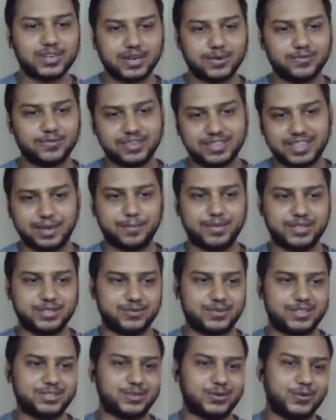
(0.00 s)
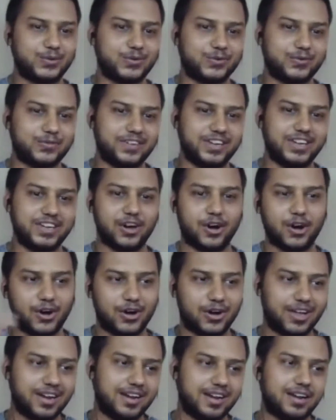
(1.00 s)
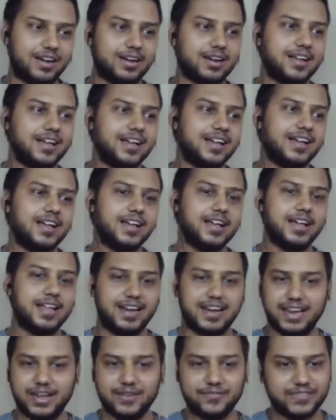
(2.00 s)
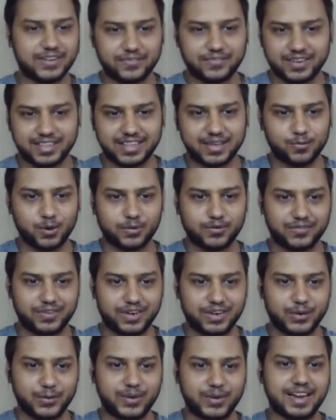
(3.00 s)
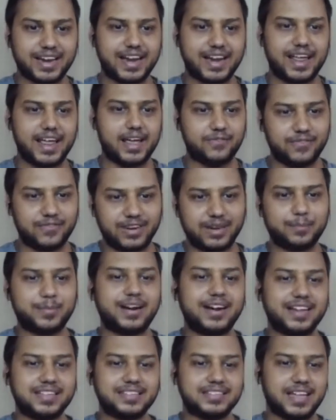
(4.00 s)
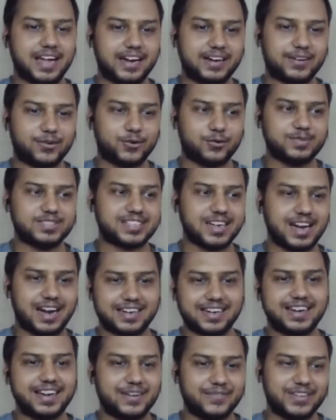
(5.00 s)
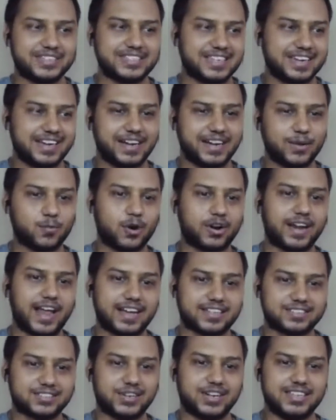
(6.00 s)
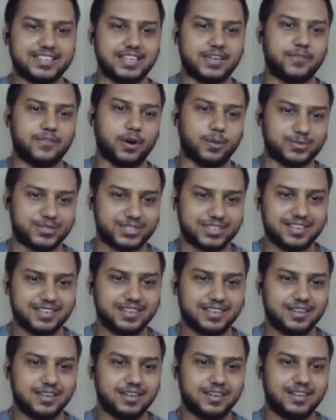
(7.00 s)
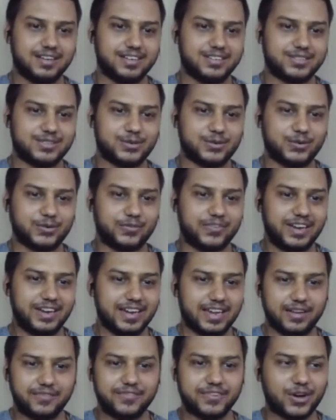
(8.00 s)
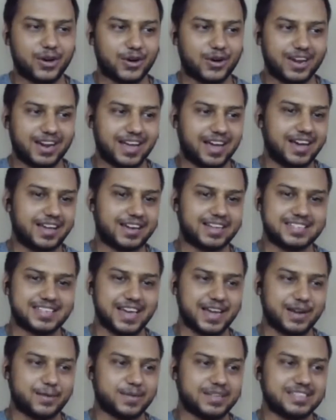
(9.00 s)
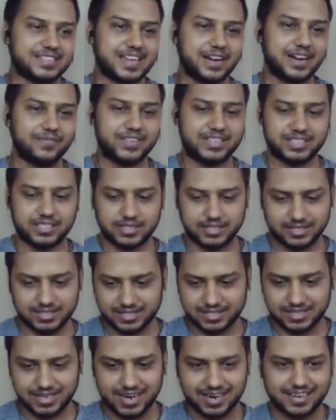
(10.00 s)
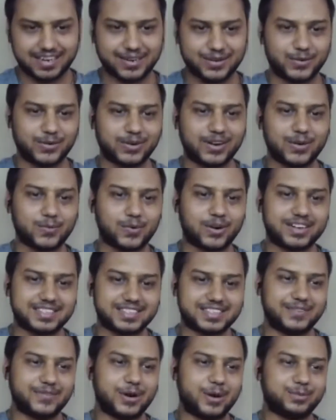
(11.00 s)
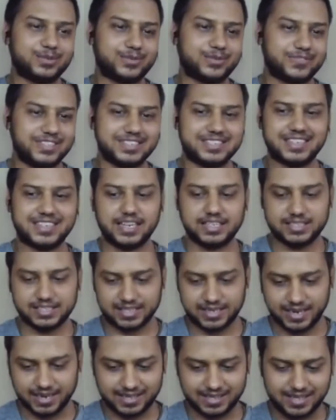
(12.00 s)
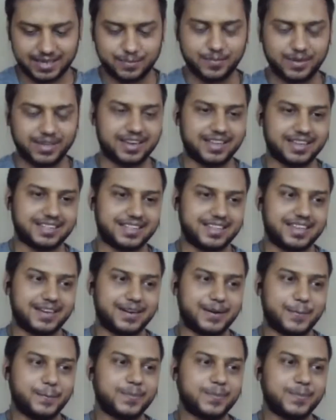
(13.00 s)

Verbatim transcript: term for them as well so we all left everything what we were doing and everybody in that room started investigating what actually is devops so we left all our assignments and we just started googling what is devops first let's get the meaning there